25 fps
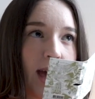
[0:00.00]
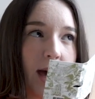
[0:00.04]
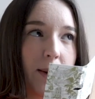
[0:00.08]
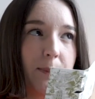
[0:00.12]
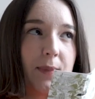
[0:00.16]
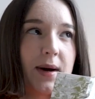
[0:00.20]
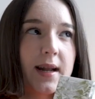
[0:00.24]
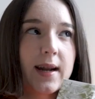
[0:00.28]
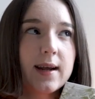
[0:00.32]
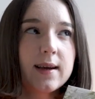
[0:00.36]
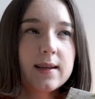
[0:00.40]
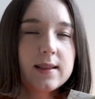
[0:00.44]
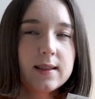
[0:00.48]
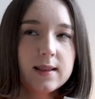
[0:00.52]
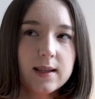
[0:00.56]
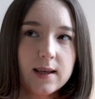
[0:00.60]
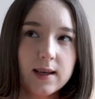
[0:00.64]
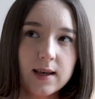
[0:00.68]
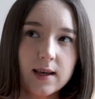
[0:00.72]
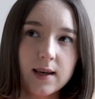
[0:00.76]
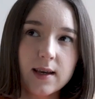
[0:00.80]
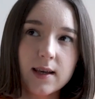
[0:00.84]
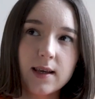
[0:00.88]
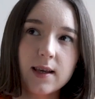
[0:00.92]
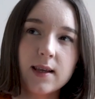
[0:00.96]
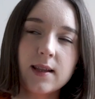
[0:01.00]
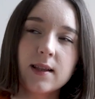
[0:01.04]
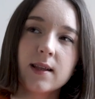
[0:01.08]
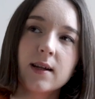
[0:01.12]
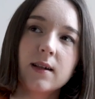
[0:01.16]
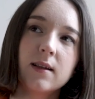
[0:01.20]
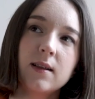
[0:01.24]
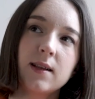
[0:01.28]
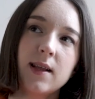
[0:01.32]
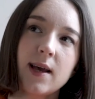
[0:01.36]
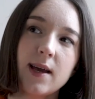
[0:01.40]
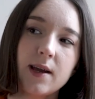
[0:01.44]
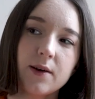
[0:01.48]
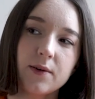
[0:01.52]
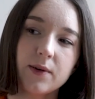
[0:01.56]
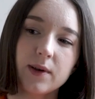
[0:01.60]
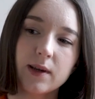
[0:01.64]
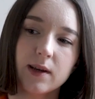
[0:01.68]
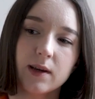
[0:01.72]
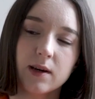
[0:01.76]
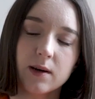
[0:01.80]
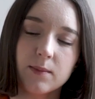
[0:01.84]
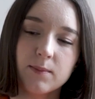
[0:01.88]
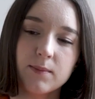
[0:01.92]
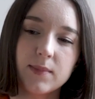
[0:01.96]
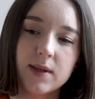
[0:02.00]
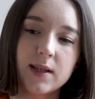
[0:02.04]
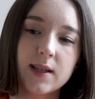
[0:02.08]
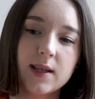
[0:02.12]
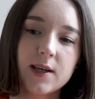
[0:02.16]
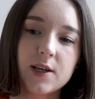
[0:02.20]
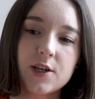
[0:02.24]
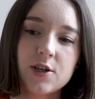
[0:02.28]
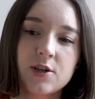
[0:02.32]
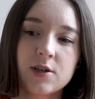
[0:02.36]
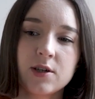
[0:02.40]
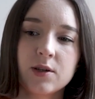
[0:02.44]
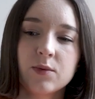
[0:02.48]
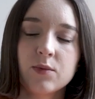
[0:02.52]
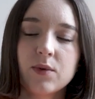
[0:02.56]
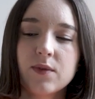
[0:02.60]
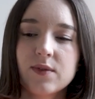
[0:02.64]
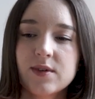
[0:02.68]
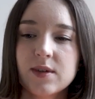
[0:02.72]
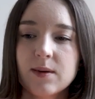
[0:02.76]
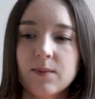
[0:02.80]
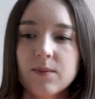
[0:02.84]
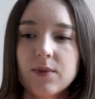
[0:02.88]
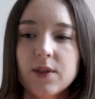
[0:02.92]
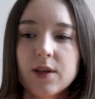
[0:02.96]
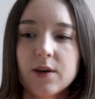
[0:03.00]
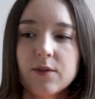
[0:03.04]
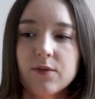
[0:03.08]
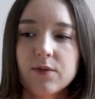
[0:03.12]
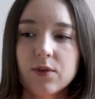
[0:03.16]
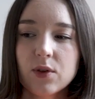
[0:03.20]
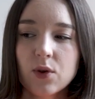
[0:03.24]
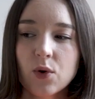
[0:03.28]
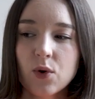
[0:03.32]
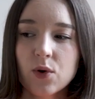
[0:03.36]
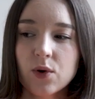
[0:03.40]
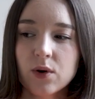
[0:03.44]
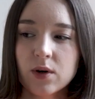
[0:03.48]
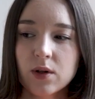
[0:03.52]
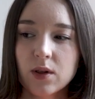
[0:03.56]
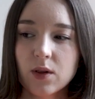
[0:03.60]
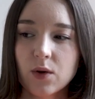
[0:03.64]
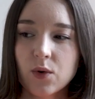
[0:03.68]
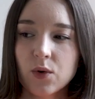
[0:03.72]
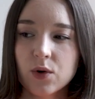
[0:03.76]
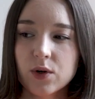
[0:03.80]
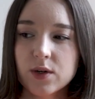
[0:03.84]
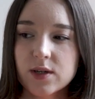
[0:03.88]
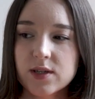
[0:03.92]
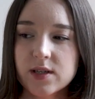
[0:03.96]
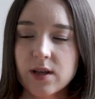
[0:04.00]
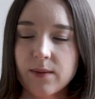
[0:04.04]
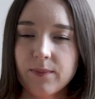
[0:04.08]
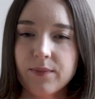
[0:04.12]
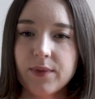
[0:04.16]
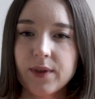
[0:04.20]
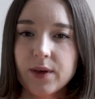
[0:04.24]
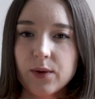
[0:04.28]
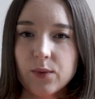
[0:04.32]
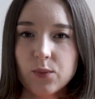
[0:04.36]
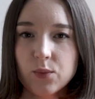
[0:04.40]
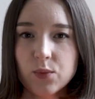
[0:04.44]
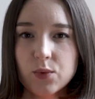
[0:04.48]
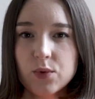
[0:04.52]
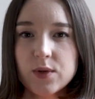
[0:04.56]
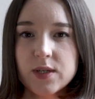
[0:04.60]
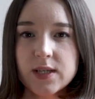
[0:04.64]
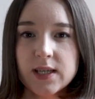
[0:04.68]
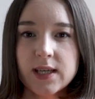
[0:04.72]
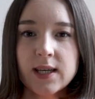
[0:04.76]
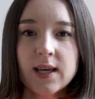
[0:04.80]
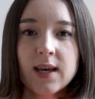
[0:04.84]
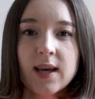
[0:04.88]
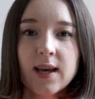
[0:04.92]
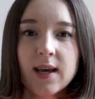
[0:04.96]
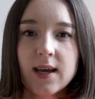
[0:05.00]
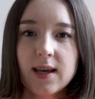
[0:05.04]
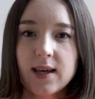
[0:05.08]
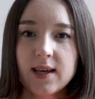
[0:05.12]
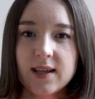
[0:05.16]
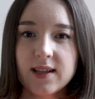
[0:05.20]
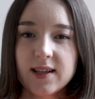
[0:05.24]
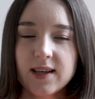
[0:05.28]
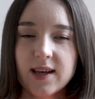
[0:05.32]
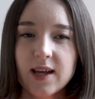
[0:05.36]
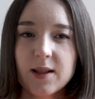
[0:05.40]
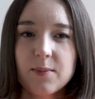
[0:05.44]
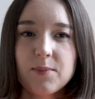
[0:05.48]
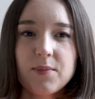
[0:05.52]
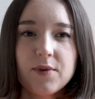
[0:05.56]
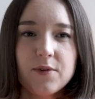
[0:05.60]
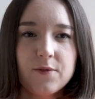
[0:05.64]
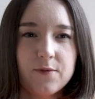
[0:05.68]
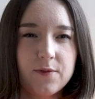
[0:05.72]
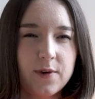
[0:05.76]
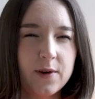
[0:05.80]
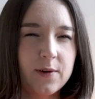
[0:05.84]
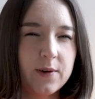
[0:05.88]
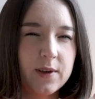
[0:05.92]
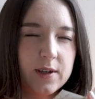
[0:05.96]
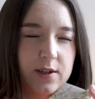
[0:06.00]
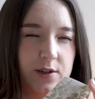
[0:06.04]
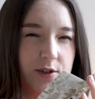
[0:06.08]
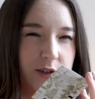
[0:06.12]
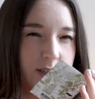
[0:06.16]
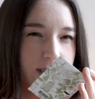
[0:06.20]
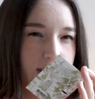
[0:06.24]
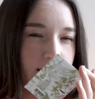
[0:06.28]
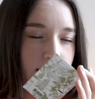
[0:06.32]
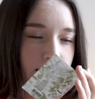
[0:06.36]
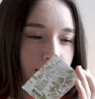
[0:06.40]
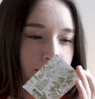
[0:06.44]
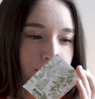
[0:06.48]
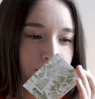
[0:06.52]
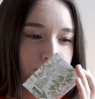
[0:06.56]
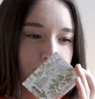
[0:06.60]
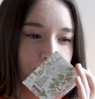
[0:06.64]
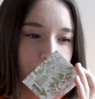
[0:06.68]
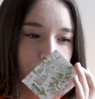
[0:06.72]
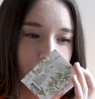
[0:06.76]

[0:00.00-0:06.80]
But I think in a layering combination with something floral or something woody, it can be very interesting.